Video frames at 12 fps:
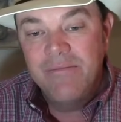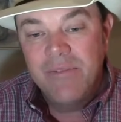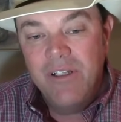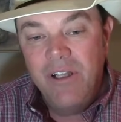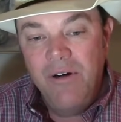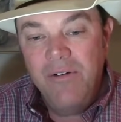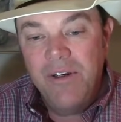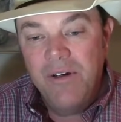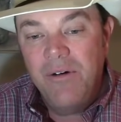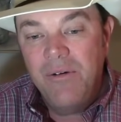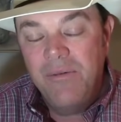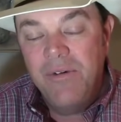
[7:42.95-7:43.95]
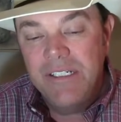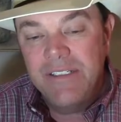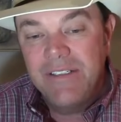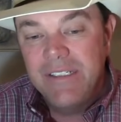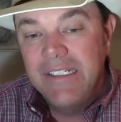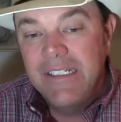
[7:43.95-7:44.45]
Colonial,
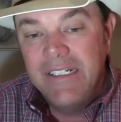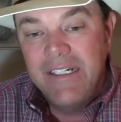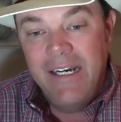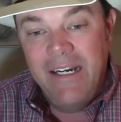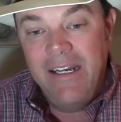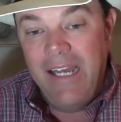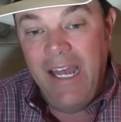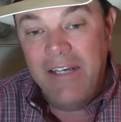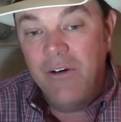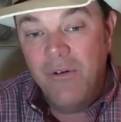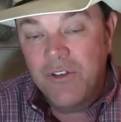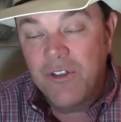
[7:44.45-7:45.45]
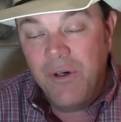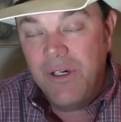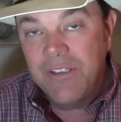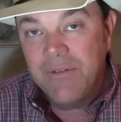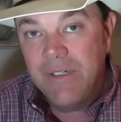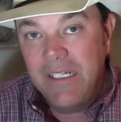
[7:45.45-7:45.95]
which had no
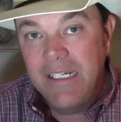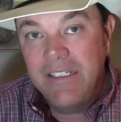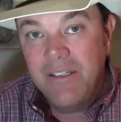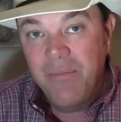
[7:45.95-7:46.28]
choice really,